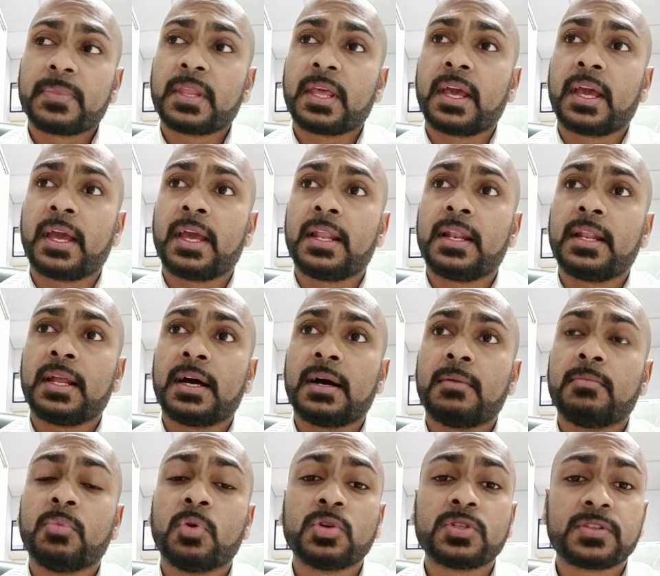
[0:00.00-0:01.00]
And
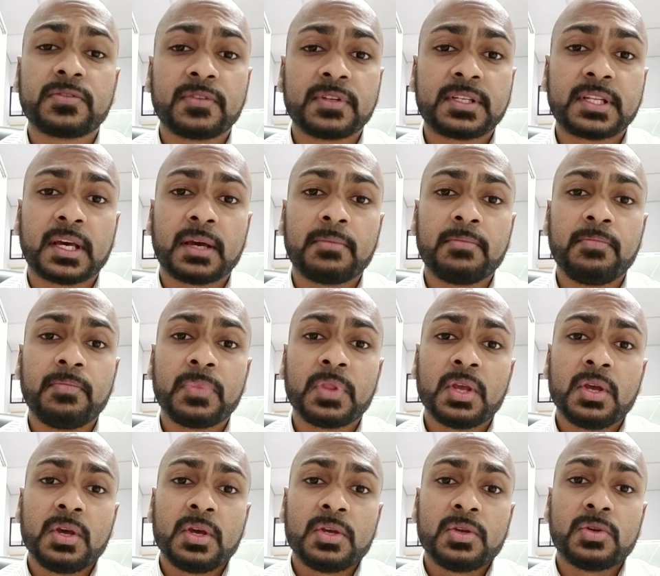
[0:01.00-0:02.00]
most of the time
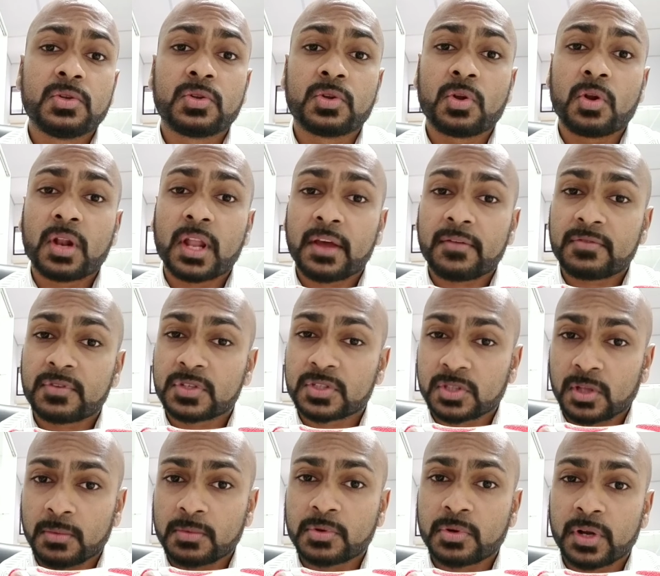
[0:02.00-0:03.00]
you do not have to
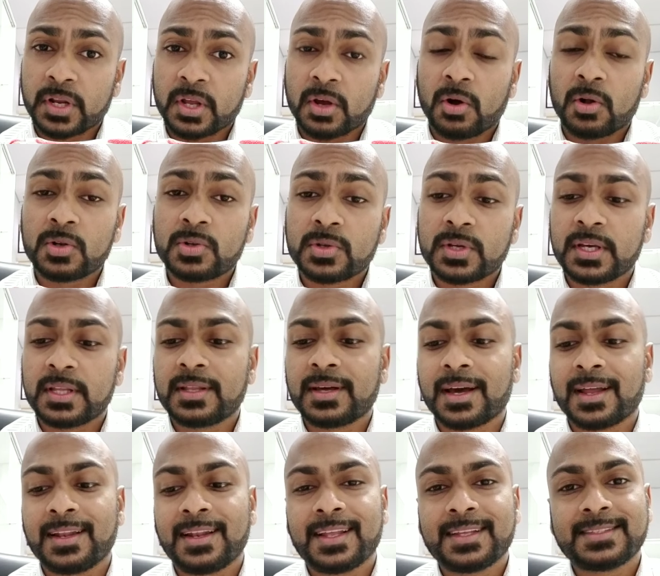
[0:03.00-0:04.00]
stop training altogether
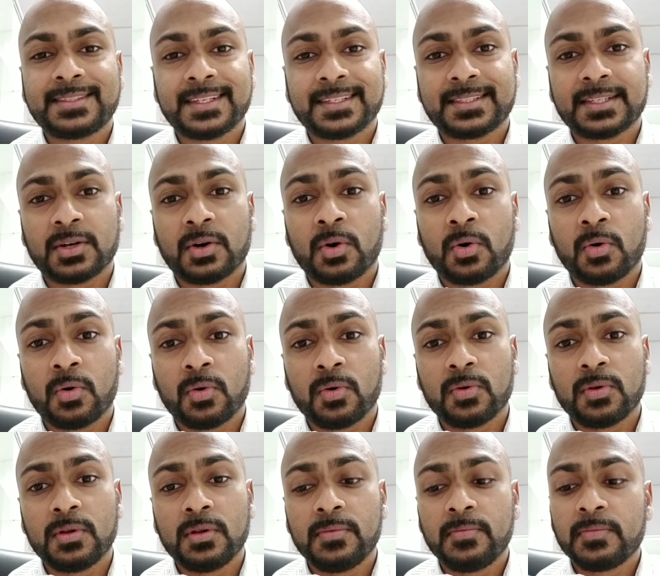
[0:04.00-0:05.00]
unless there's
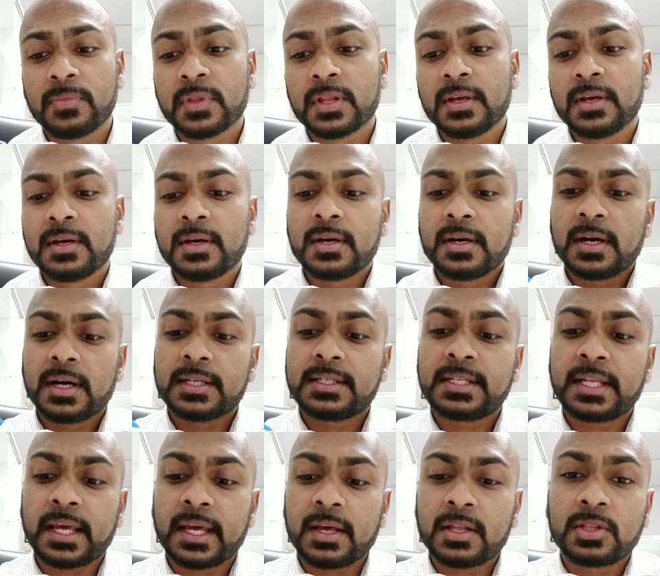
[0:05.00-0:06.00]
a
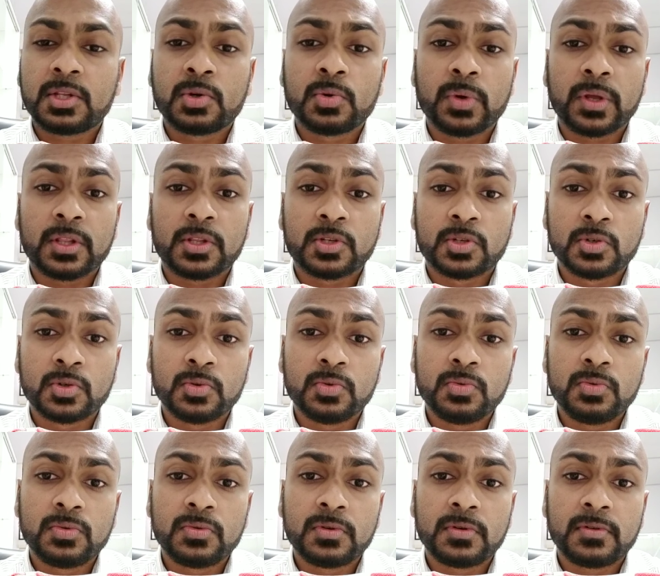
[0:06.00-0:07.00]
tear through and
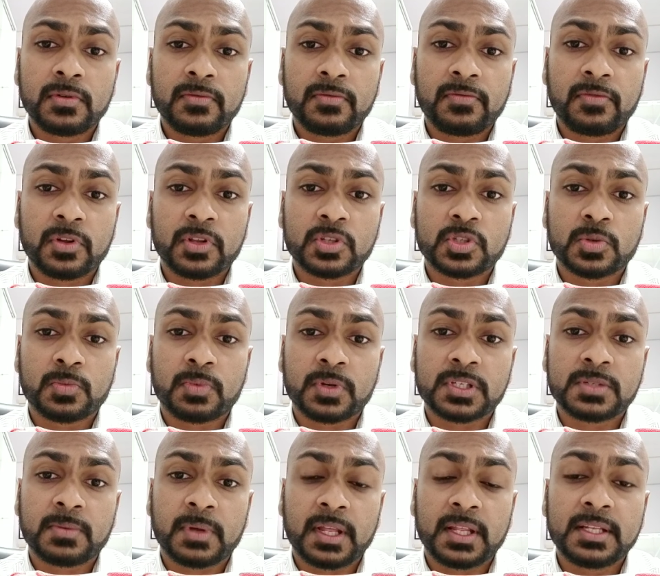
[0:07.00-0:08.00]
through for the
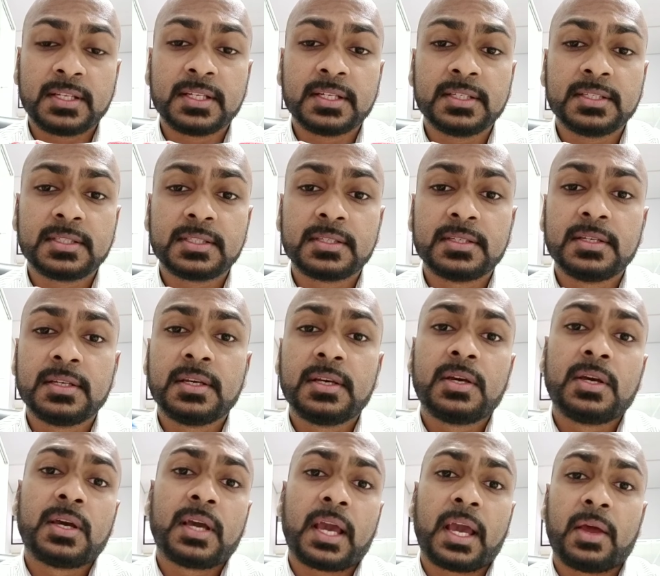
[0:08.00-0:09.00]
supraspinatus,
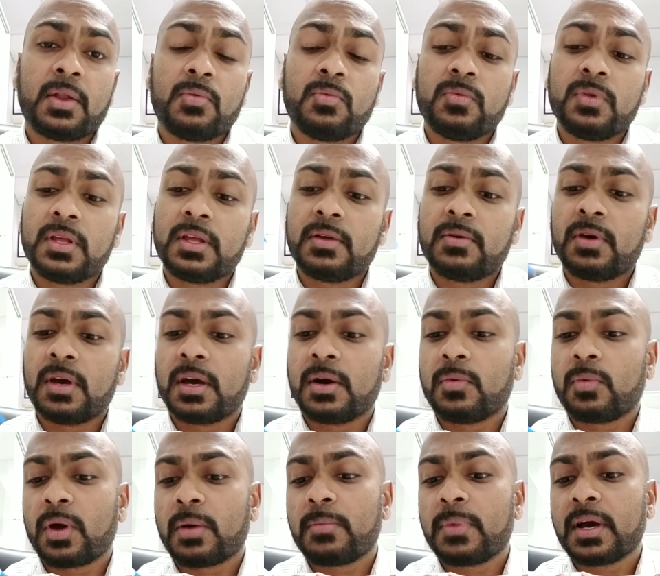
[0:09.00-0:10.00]
and
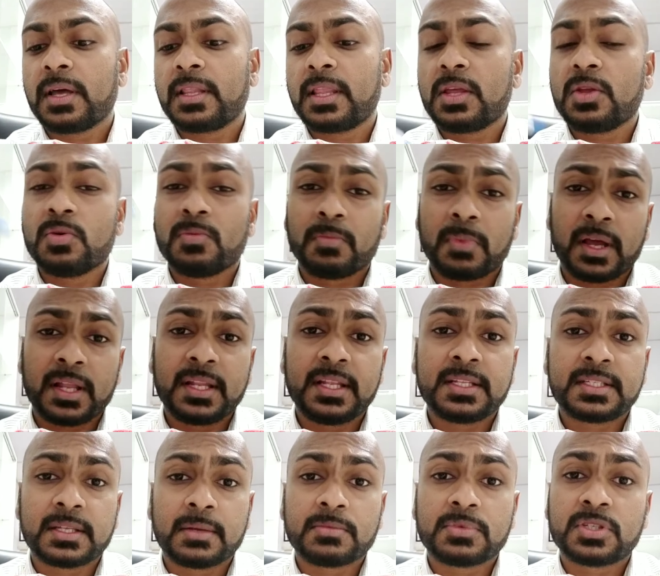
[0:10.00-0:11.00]
whereby that you might need
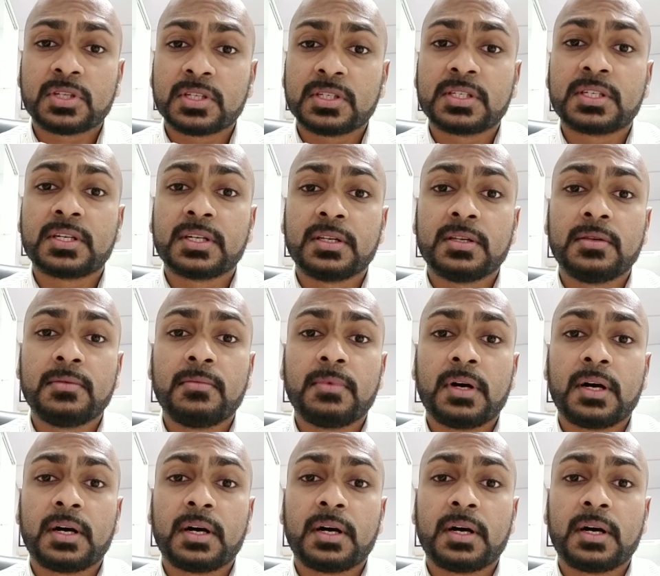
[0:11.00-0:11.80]
some surgical